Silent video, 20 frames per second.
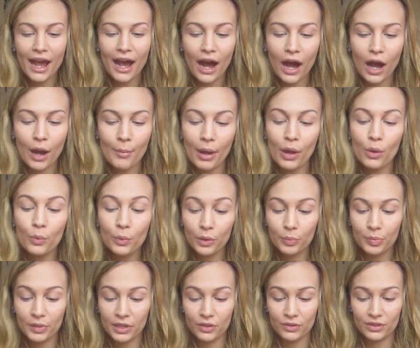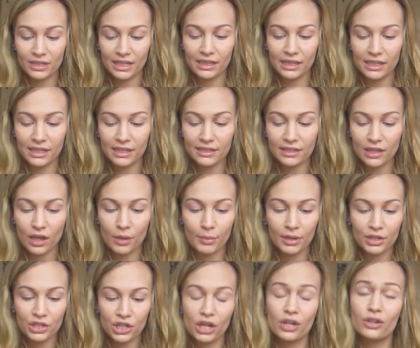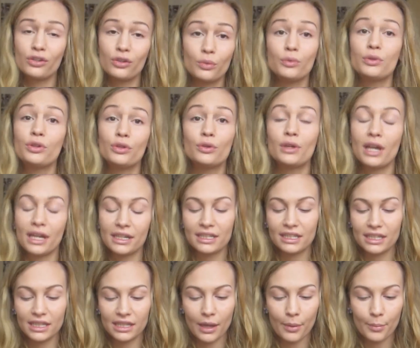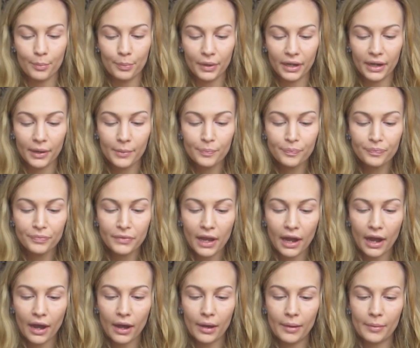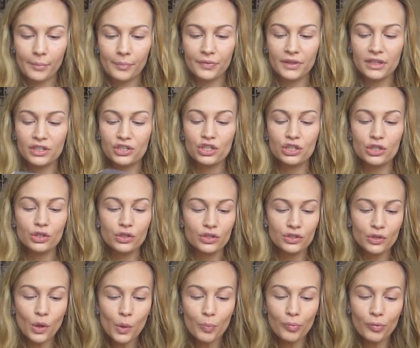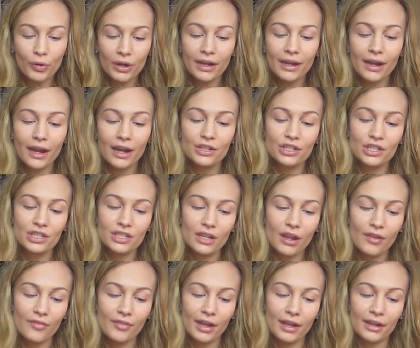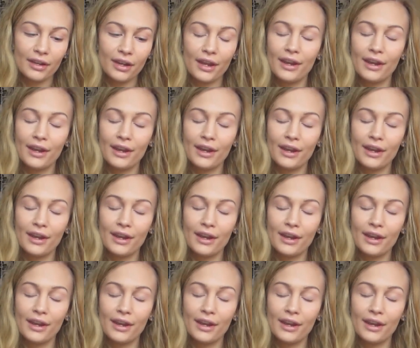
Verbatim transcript: I will be using these on my channel. You'll get to see them. But this just looks so pretty. I just love it.